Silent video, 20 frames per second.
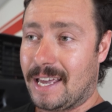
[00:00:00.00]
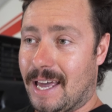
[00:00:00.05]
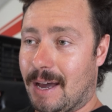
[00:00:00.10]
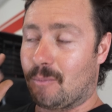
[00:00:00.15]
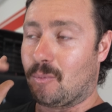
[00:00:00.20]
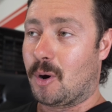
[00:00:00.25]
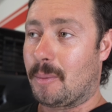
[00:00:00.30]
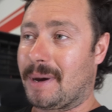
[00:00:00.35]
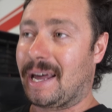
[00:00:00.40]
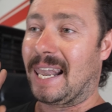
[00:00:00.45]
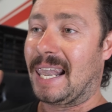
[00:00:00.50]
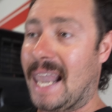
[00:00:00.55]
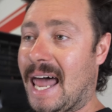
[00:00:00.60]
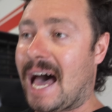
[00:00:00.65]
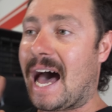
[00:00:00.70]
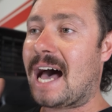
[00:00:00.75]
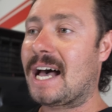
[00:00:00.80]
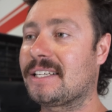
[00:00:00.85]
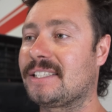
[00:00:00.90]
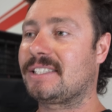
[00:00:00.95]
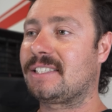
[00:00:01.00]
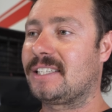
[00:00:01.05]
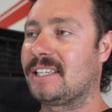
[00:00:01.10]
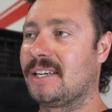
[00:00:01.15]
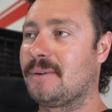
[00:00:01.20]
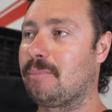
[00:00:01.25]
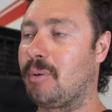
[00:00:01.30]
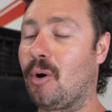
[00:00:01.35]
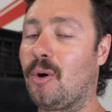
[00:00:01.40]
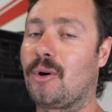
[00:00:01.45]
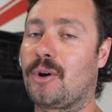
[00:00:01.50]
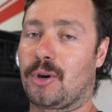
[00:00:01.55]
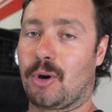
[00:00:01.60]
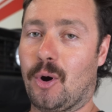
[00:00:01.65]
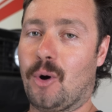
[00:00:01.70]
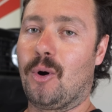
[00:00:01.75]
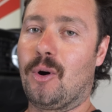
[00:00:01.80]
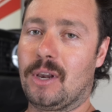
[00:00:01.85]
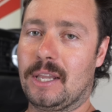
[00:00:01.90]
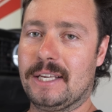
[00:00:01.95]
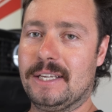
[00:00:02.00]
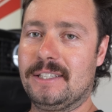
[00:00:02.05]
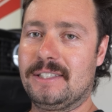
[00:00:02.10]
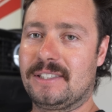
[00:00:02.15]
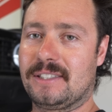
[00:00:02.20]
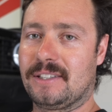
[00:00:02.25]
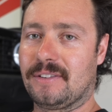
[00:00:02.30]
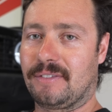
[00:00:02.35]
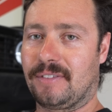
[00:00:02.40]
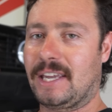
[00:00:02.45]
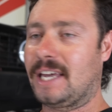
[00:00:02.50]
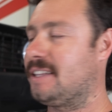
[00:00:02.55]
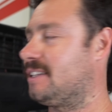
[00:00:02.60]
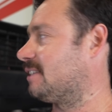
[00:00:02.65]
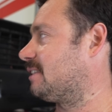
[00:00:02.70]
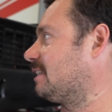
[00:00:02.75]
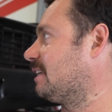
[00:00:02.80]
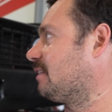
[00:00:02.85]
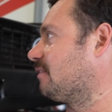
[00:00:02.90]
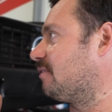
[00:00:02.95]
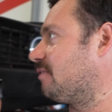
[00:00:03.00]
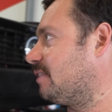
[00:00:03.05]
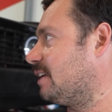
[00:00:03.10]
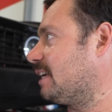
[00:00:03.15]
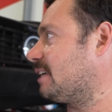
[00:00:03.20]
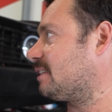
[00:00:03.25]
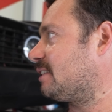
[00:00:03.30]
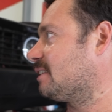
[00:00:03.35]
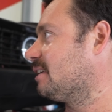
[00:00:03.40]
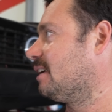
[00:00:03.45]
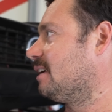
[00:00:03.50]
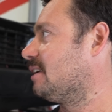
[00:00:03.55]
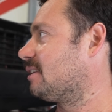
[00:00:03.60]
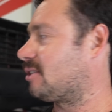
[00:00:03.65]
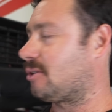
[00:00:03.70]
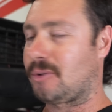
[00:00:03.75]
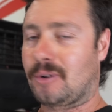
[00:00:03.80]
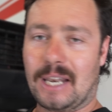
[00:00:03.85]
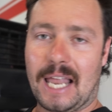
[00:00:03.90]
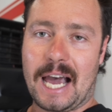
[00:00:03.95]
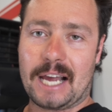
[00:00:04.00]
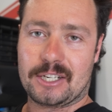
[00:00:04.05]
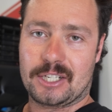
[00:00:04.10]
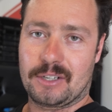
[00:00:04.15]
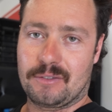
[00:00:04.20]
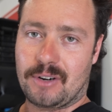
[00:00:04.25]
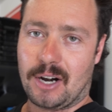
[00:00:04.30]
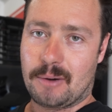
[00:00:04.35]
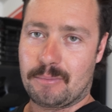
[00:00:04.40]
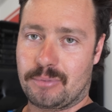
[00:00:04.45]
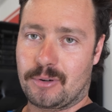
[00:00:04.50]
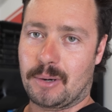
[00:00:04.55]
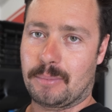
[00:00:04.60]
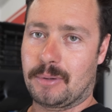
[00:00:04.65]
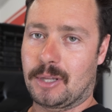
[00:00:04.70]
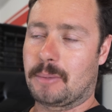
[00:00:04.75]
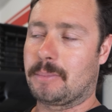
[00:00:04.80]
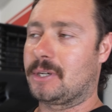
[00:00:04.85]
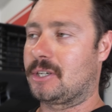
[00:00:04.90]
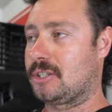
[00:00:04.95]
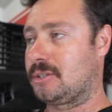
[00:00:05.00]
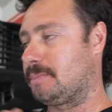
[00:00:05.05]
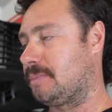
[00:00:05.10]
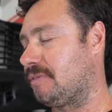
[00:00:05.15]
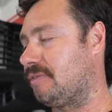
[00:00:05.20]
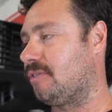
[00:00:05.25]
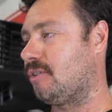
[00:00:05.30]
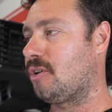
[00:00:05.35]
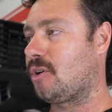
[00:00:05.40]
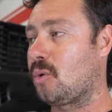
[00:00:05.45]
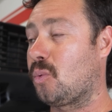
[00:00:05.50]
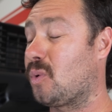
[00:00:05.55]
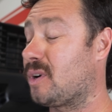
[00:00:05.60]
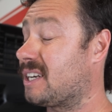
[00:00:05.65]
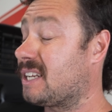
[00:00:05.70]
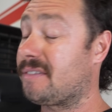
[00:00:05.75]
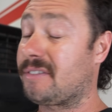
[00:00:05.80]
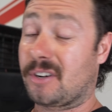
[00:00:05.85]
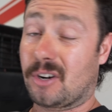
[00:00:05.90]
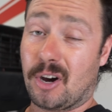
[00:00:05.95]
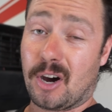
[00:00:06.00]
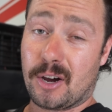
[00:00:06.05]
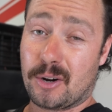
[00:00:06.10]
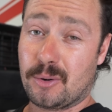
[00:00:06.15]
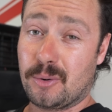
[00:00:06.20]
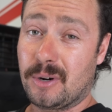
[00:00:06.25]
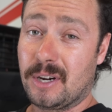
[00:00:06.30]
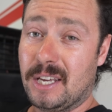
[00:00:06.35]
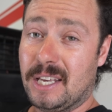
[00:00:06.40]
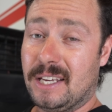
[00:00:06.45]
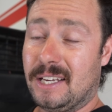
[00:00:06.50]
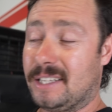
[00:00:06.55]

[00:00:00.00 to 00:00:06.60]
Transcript: and what my last port of call is to get this thing fixed so it'll actually run properly because before it wouldn't even idle.